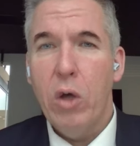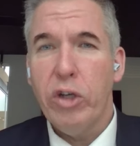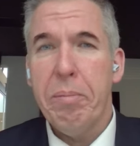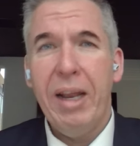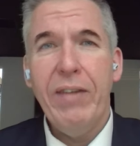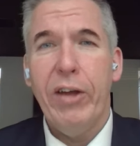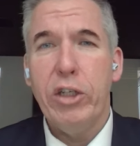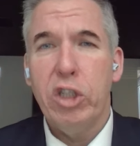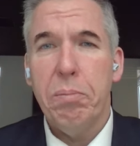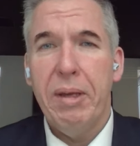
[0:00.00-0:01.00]
which I believe
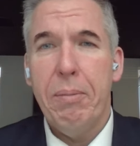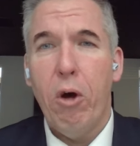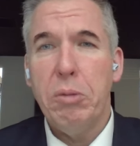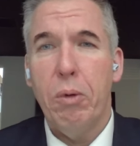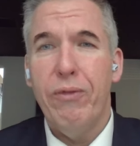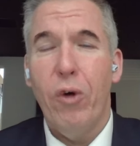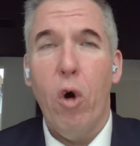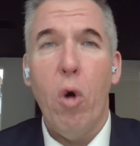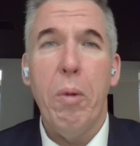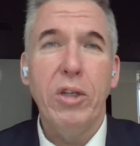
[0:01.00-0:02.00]
that should be possible for
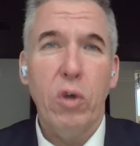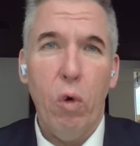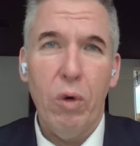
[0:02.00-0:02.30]
almost